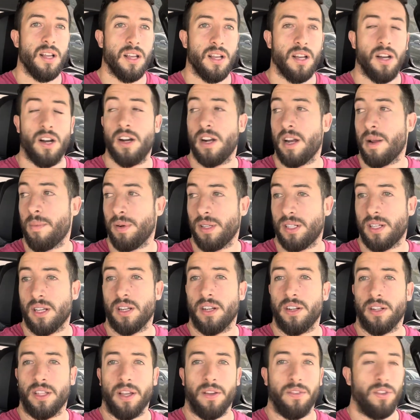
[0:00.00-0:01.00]
on a
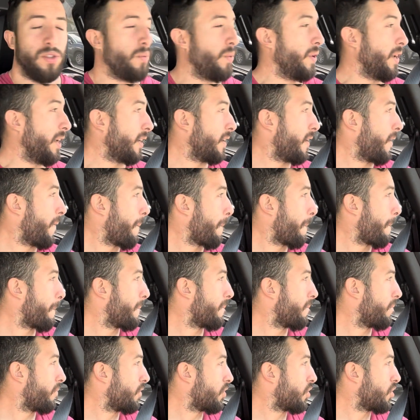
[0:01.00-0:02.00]
particular day of the week.
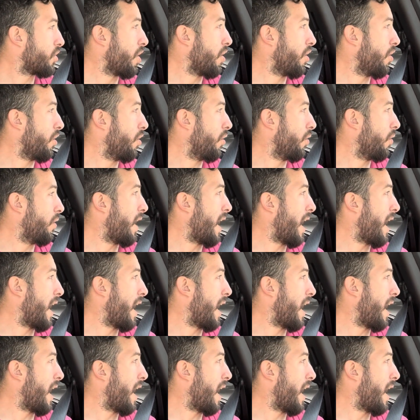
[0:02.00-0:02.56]
So